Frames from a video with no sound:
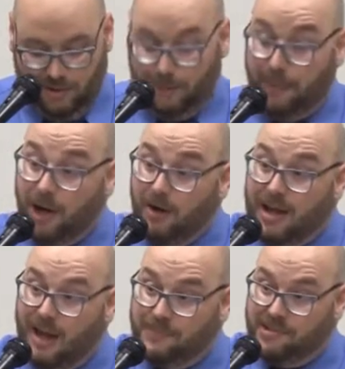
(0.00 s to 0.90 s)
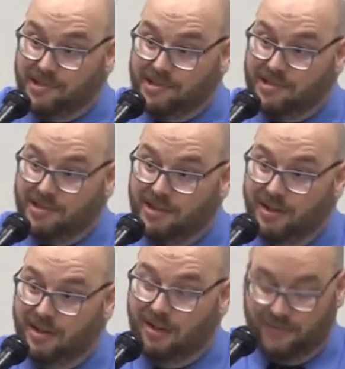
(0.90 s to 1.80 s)
The periapsis
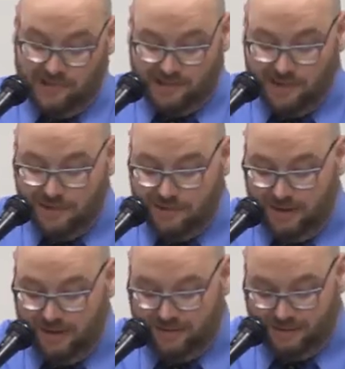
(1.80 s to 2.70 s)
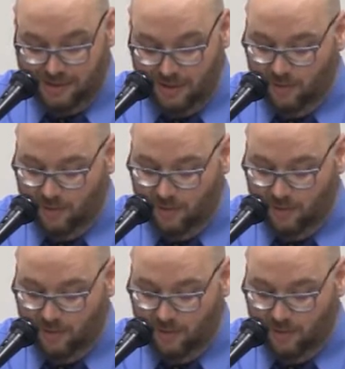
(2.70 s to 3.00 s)
of a sundress